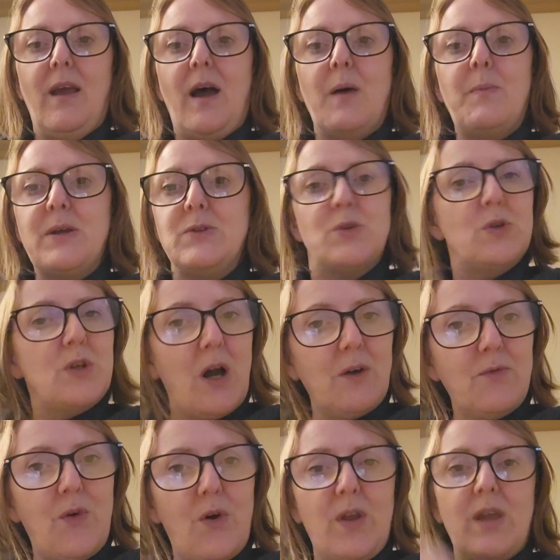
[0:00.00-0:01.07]
a bit too young
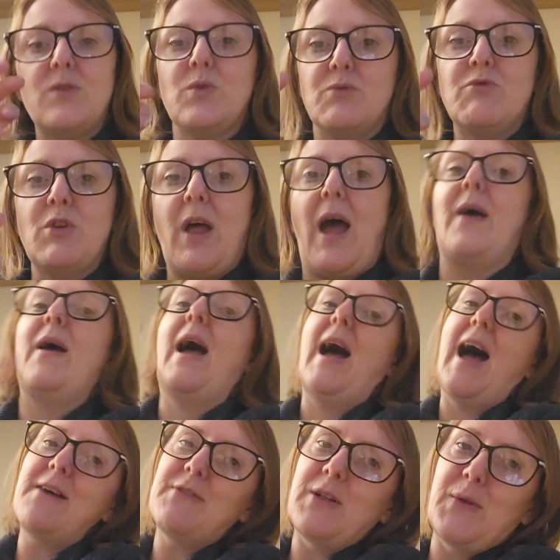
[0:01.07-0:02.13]
for you. Don't rule it out.
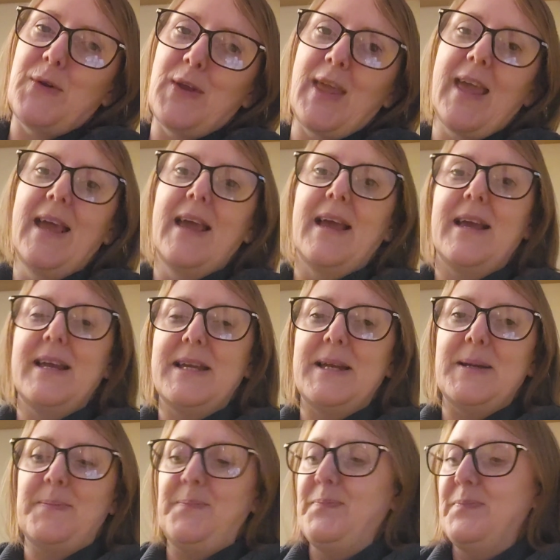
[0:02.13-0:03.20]
Have a look.
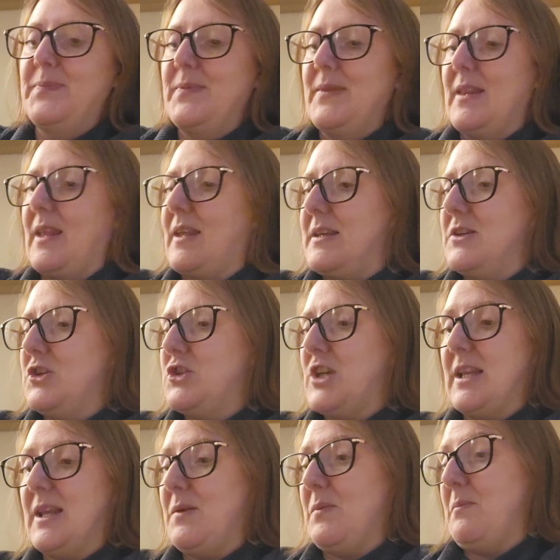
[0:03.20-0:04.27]

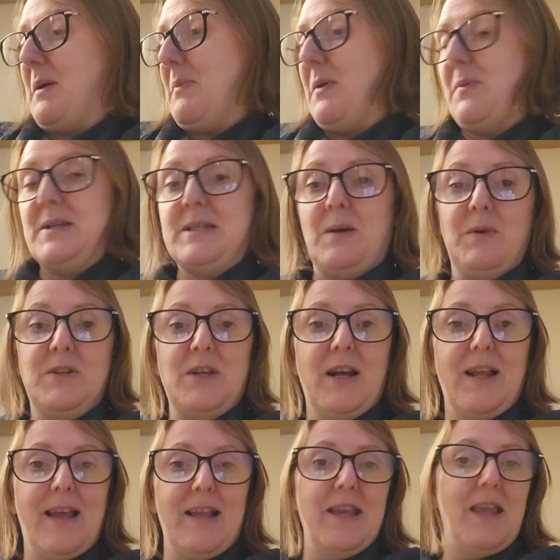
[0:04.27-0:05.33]
Share it maybe with someone younger
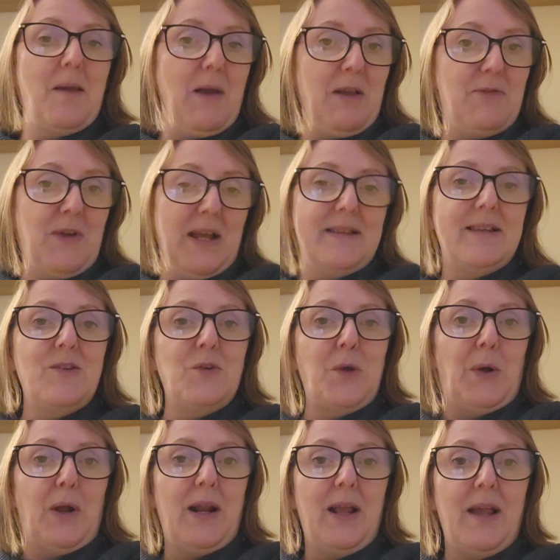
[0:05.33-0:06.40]
than you, and you might find that
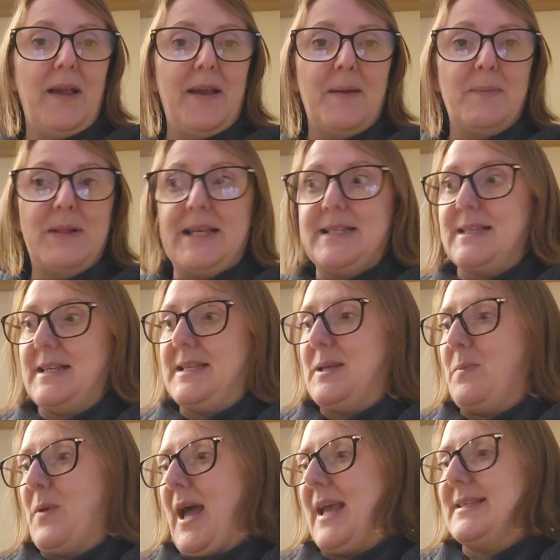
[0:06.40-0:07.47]
you're pleasantly
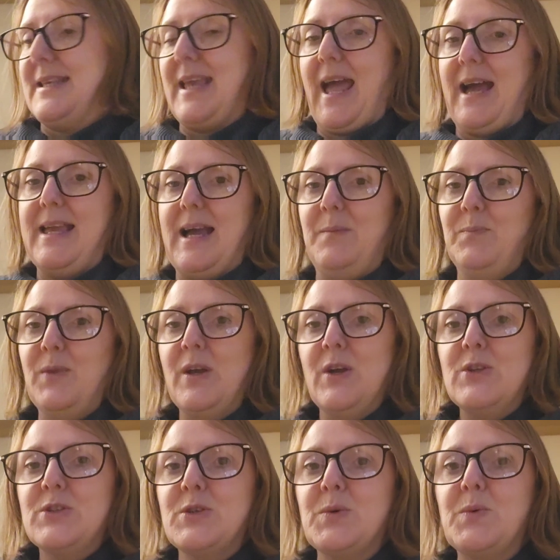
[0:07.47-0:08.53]
surprised like I am.
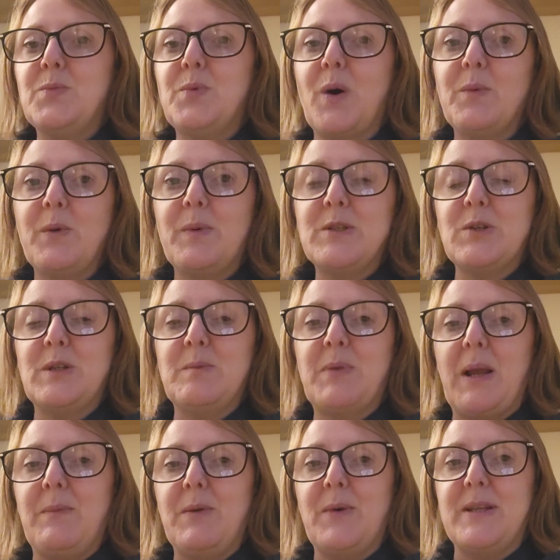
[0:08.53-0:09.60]
So what we were doing in
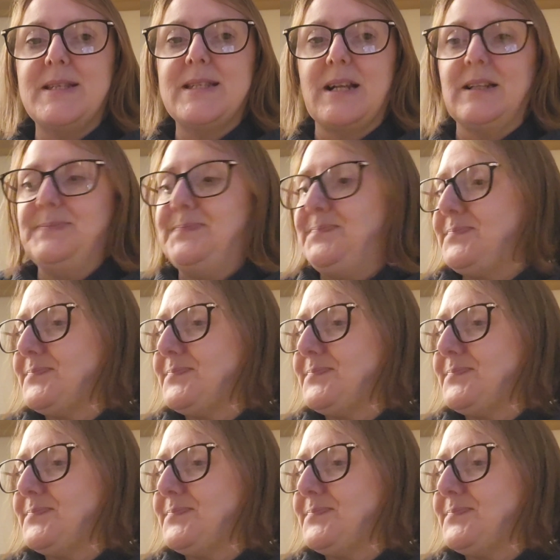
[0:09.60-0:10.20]
Primary 1 Stirling